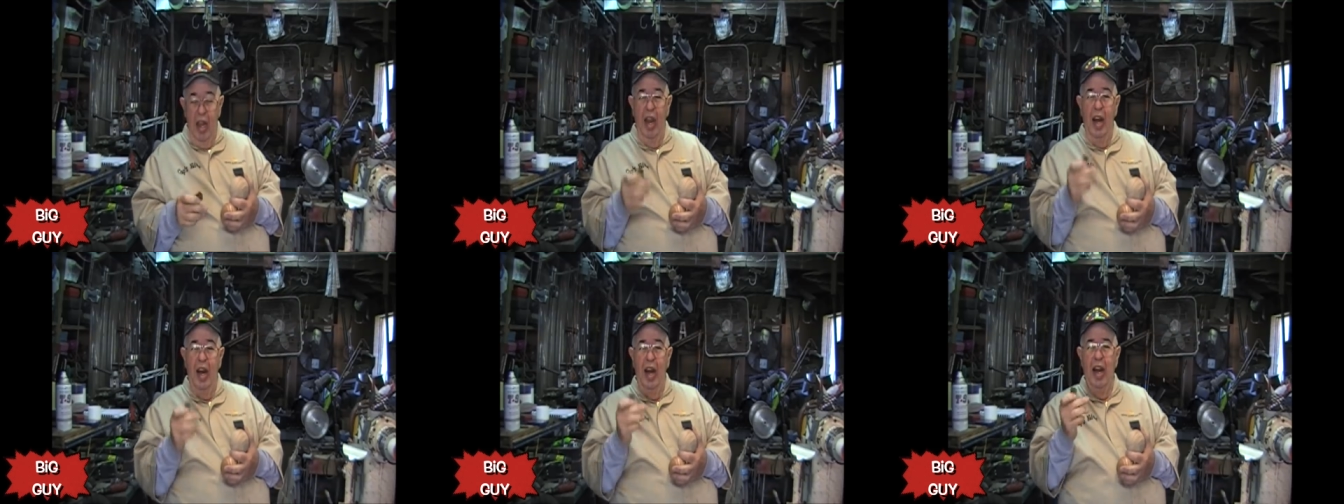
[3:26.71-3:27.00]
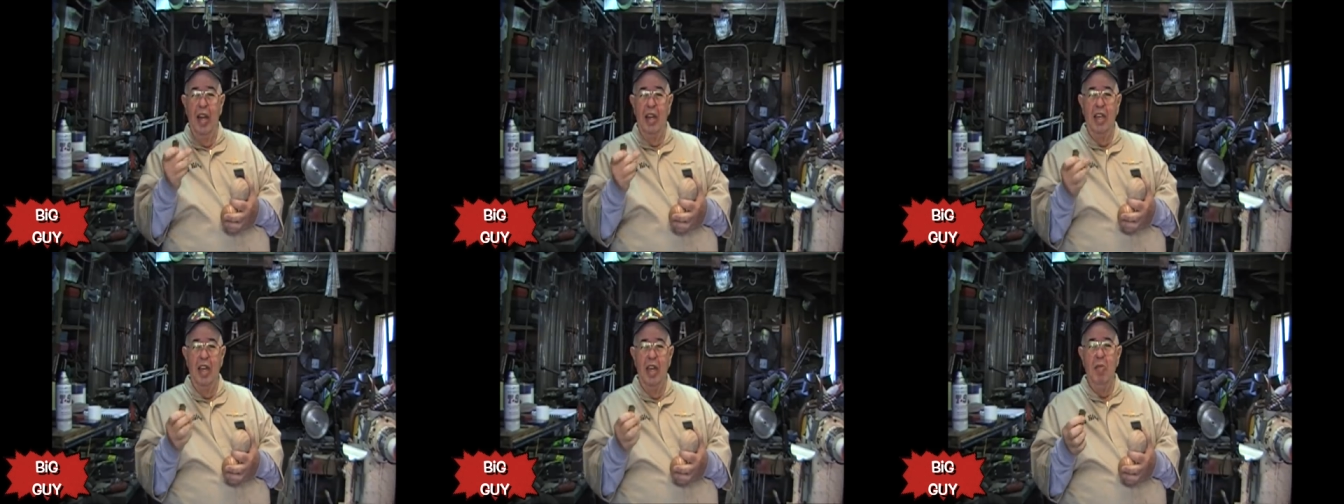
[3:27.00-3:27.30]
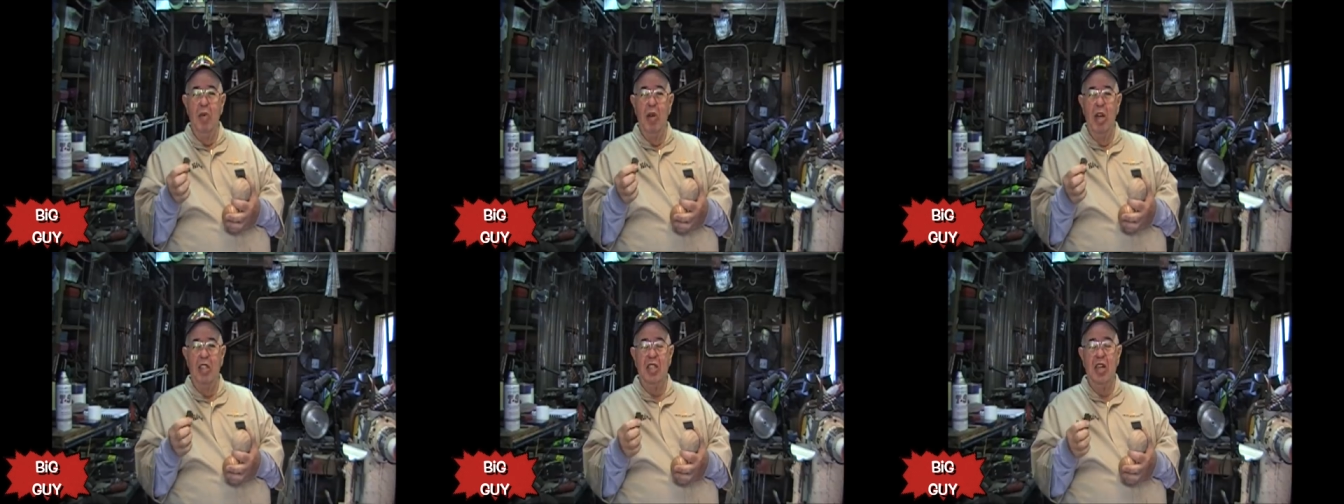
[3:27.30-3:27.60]
And I did
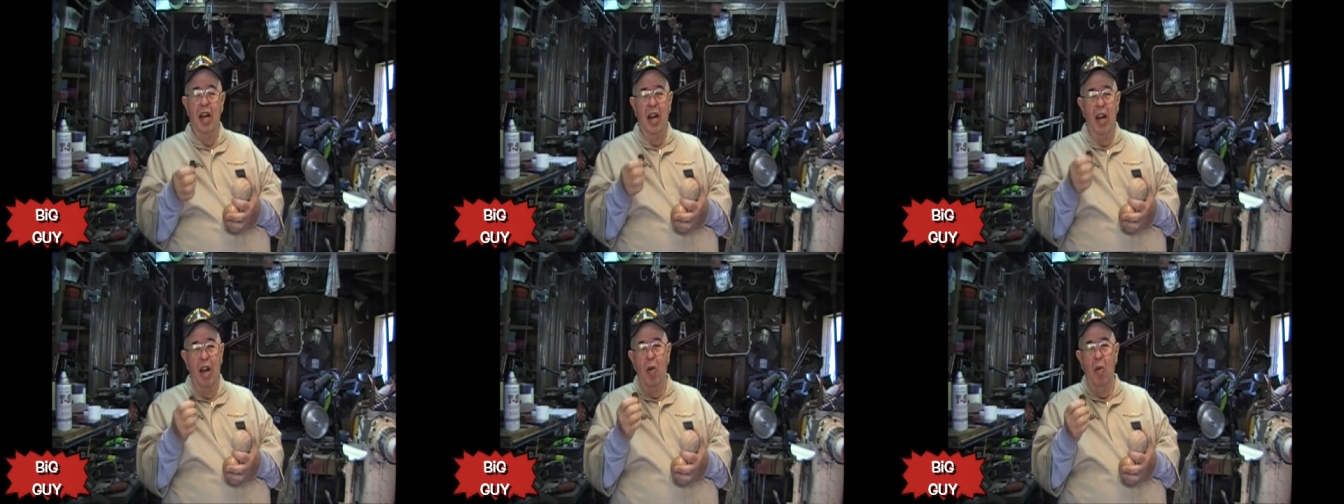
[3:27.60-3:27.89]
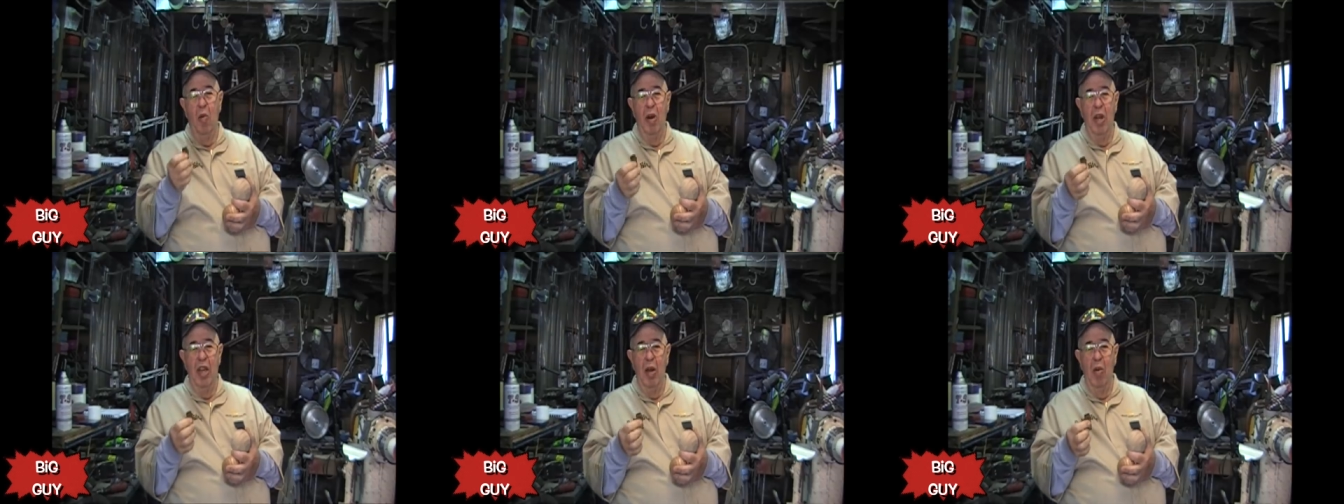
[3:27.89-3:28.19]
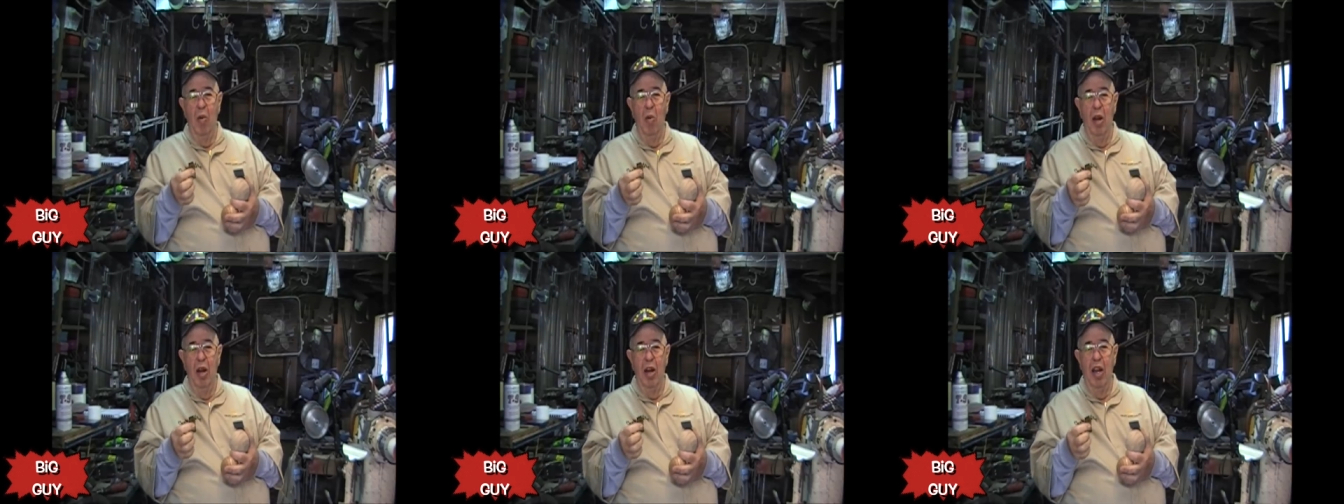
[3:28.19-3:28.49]
mention that I want to
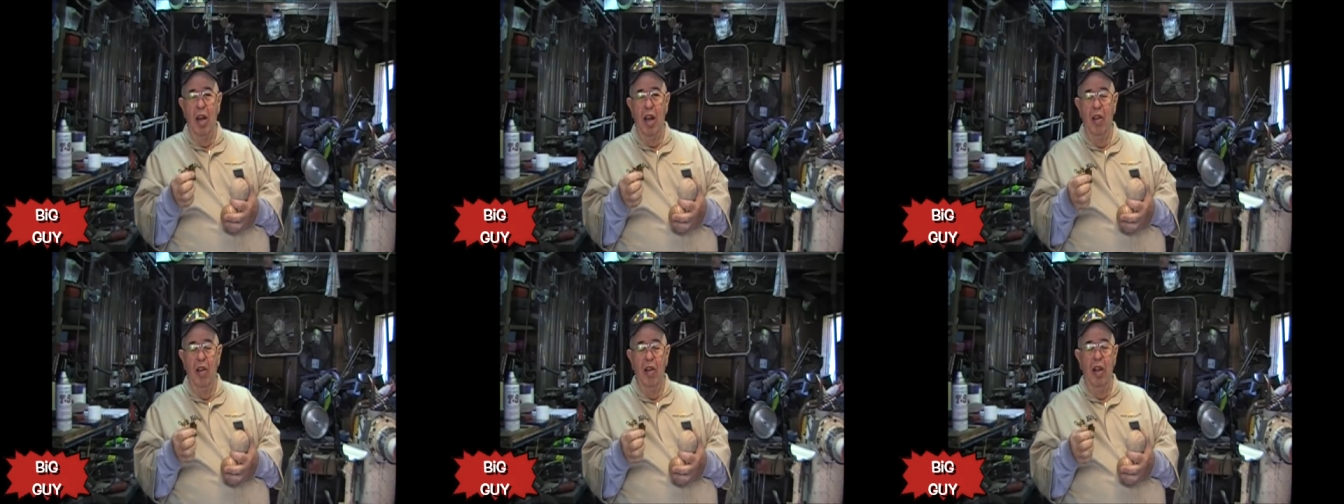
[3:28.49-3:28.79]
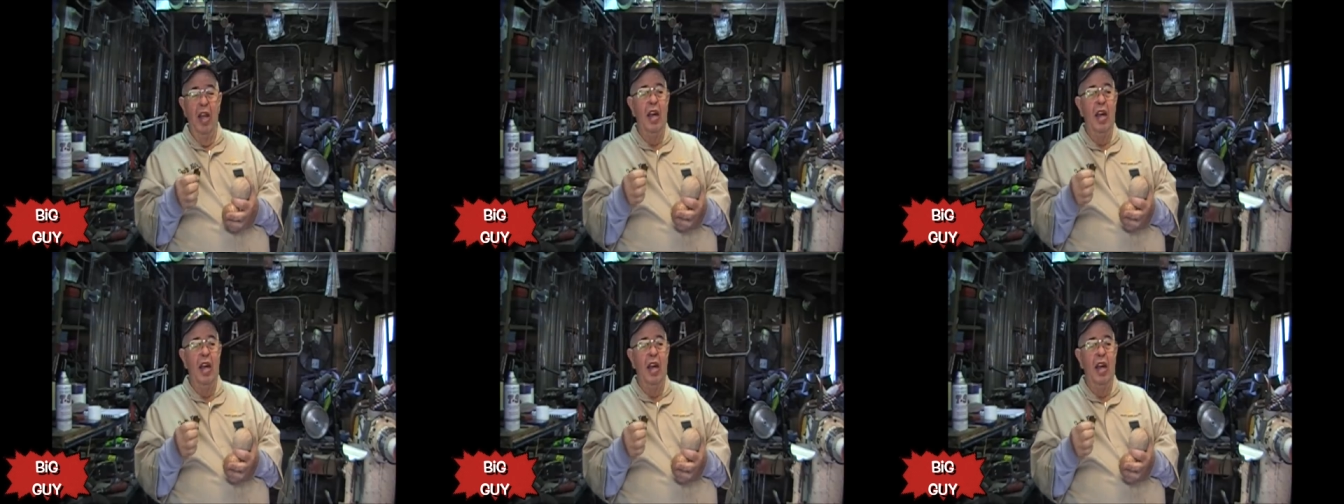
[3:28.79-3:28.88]
get one in color,